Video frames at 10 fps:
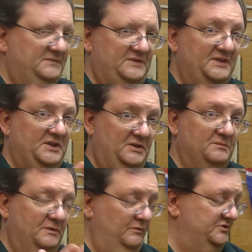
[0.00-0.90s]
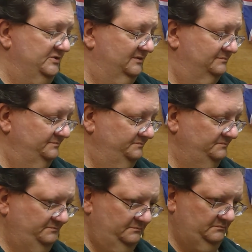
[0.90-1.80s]
than the original
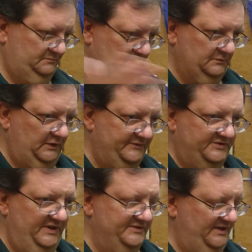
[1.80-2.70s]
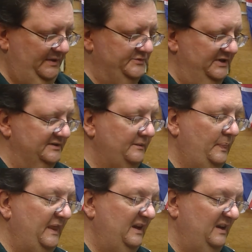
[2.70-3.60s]
life-size object.
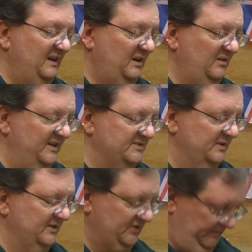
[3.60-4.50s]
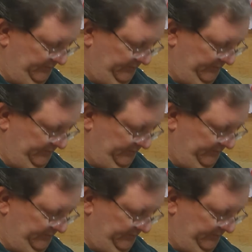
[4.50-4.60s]
All right, so I'm going to try